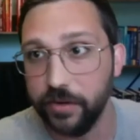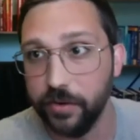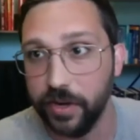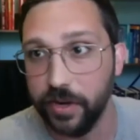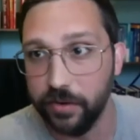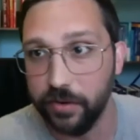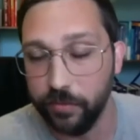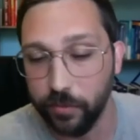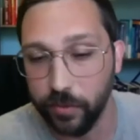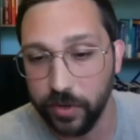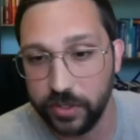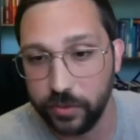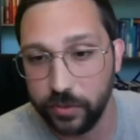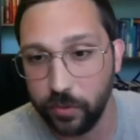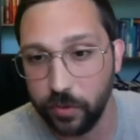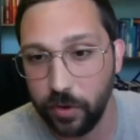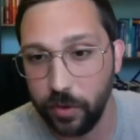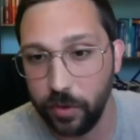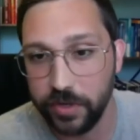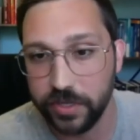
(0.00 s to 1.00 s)
And Rich,
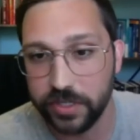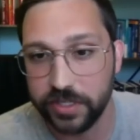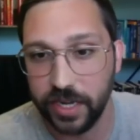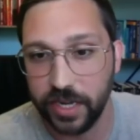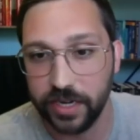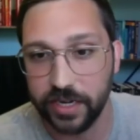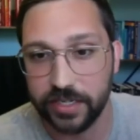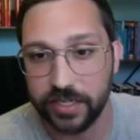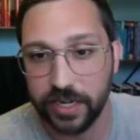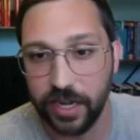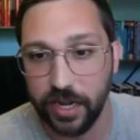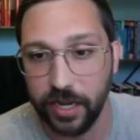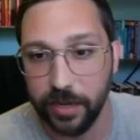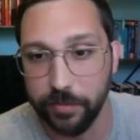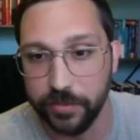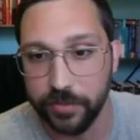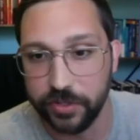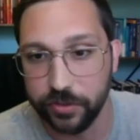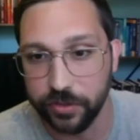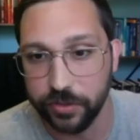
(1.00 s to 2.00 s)
we're almost out of
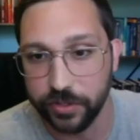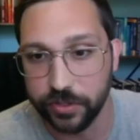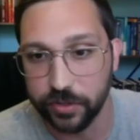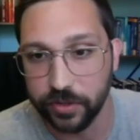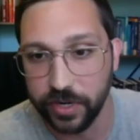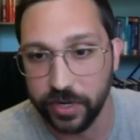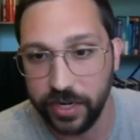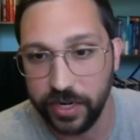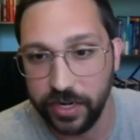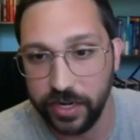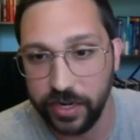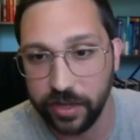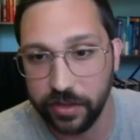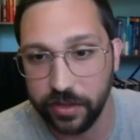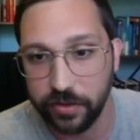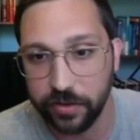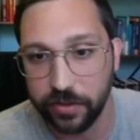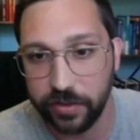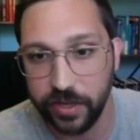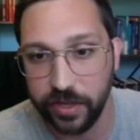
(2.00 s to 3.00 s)
time. So is there any
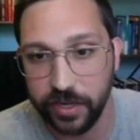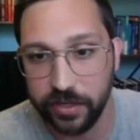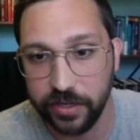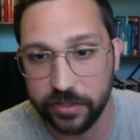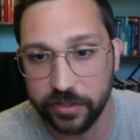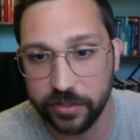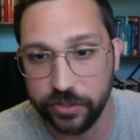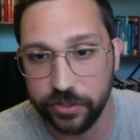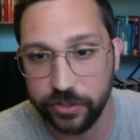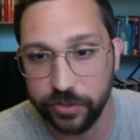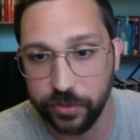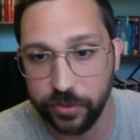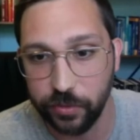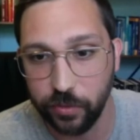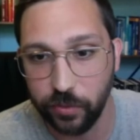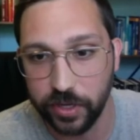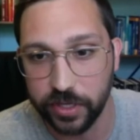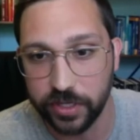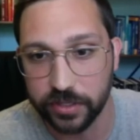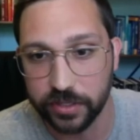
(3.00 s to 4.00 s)
other things that you would
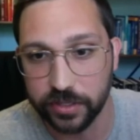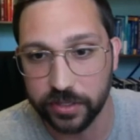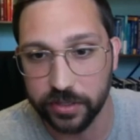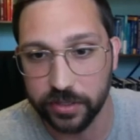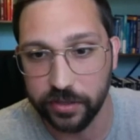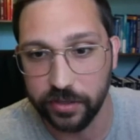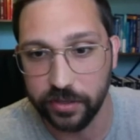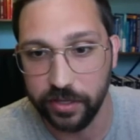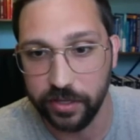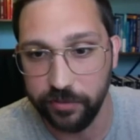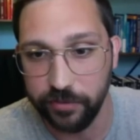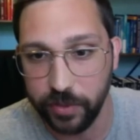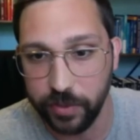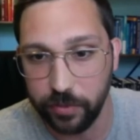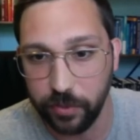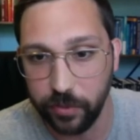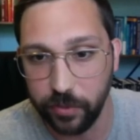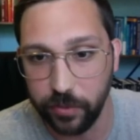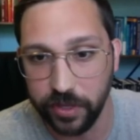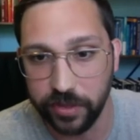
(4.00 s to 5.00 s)
want to leave
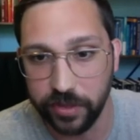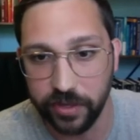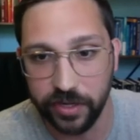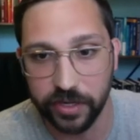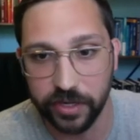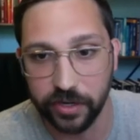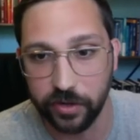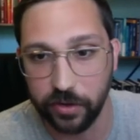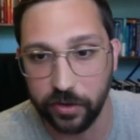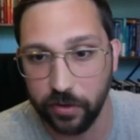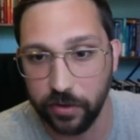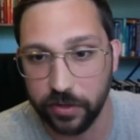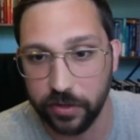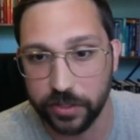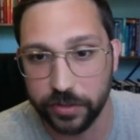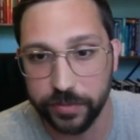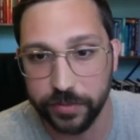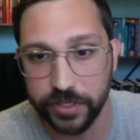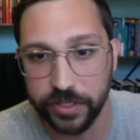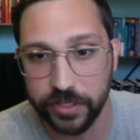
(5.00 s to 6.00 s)
people with, any
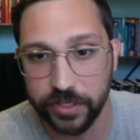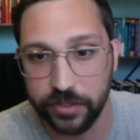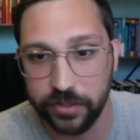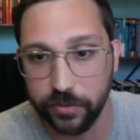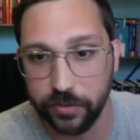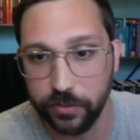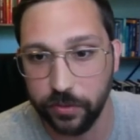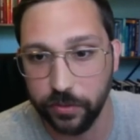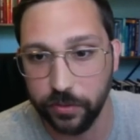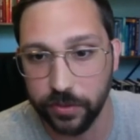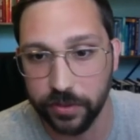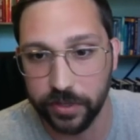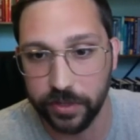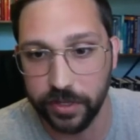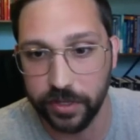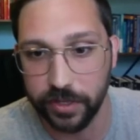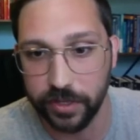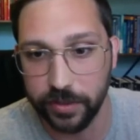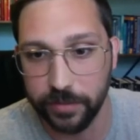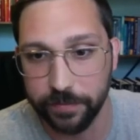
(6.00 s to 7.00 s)
encouragement
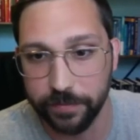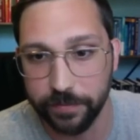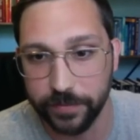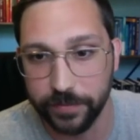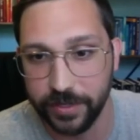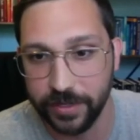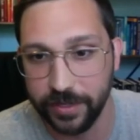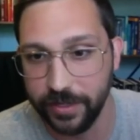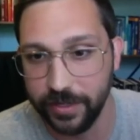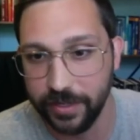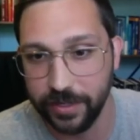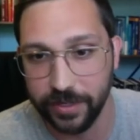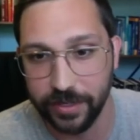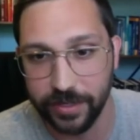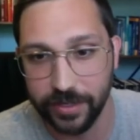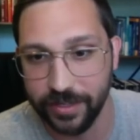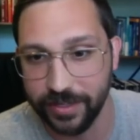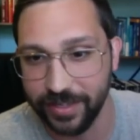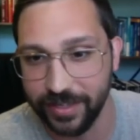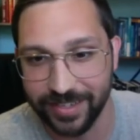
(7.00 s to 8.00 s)
or
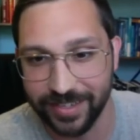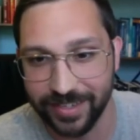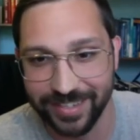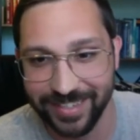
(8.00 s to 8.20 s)
anything?